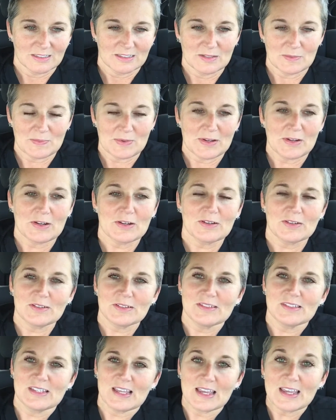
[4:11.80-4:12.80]
The
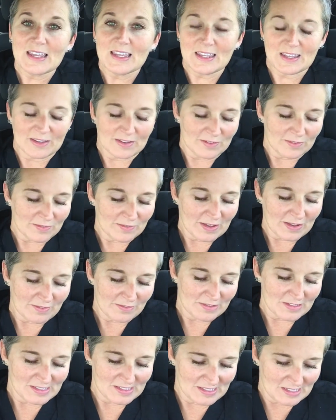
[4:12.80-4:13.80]
miracles I give, I
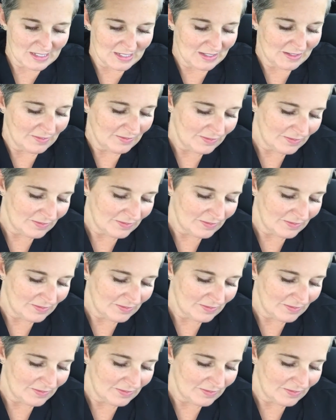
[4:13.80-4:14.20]
receive.